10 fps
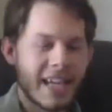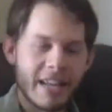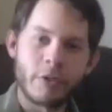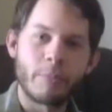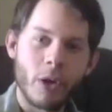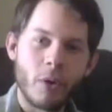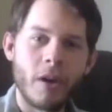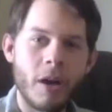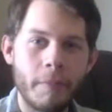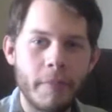And if you blow
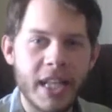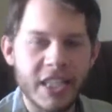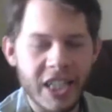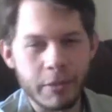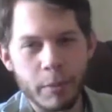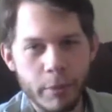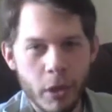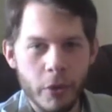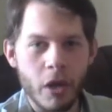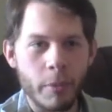it up, it's going to be
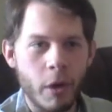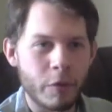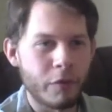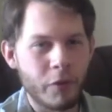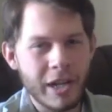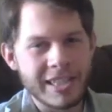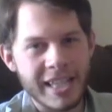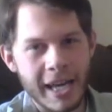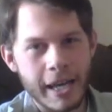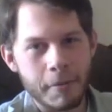blown up on your friend's
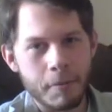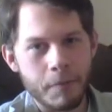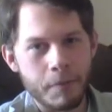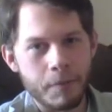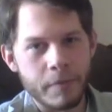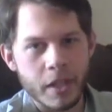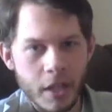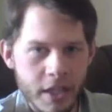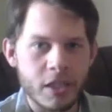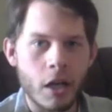game.
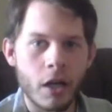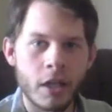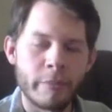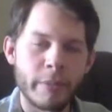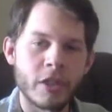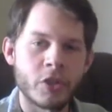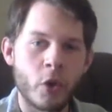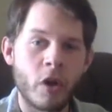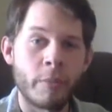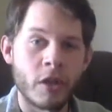It's going to be
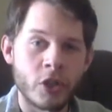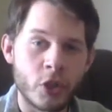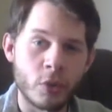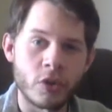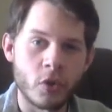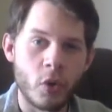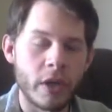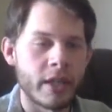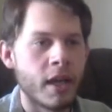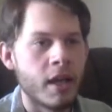destroyed because you
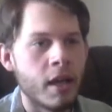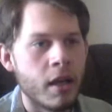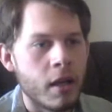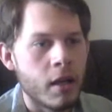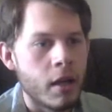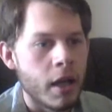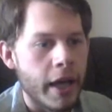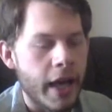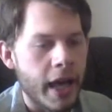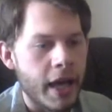destroyed it.
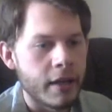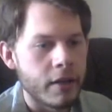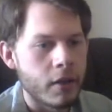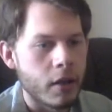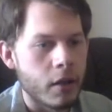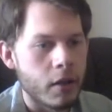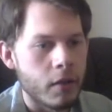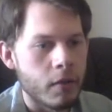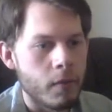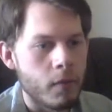And
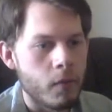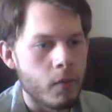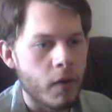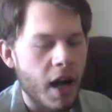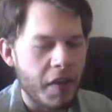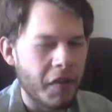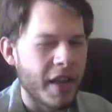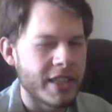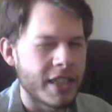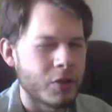I think
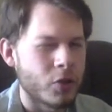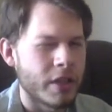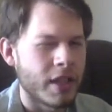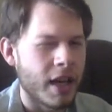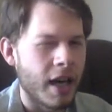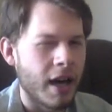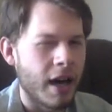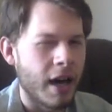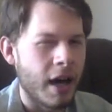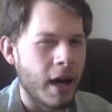that's interesting.
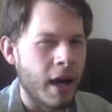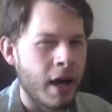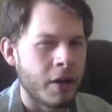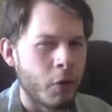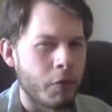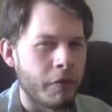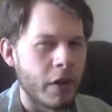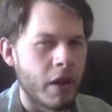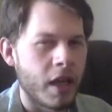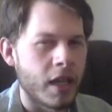I don't
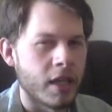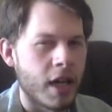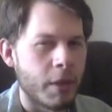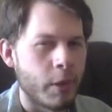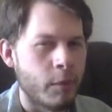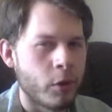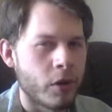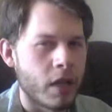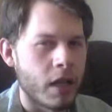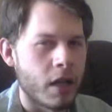feel like a lot of people
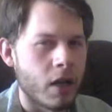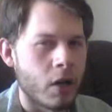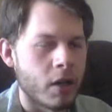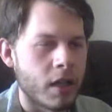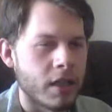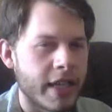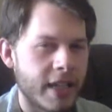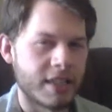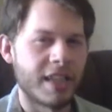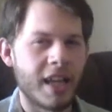are gonna
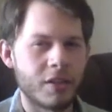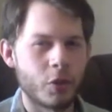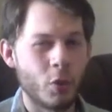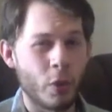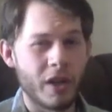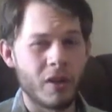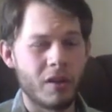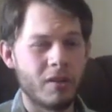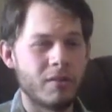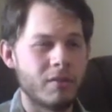take to that too well.